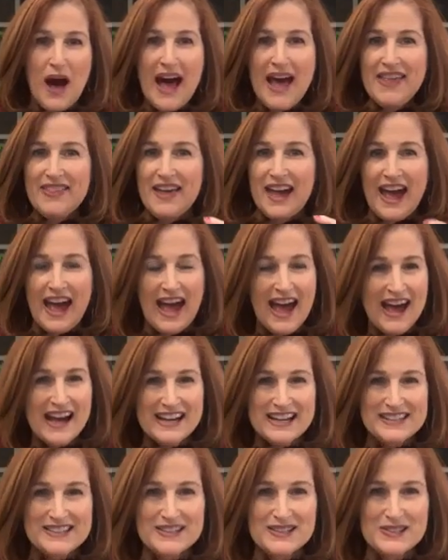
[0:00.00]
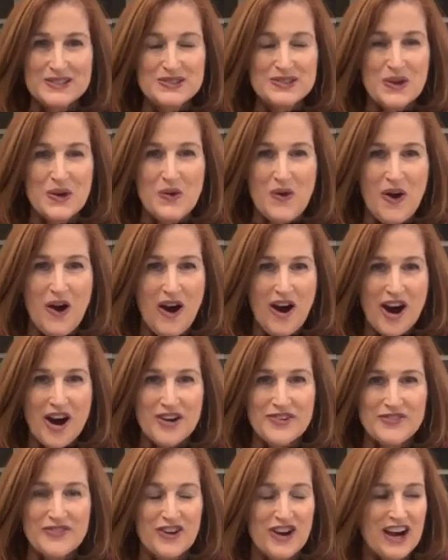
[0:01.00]
why the heck is it so
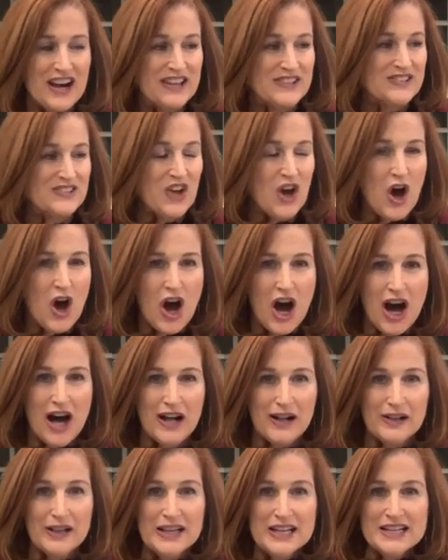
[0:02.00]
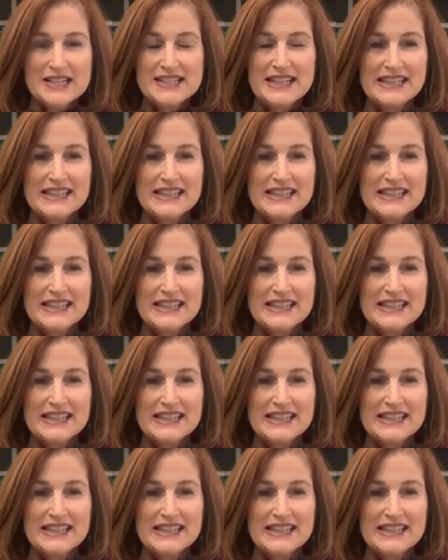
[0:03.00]
hard for us all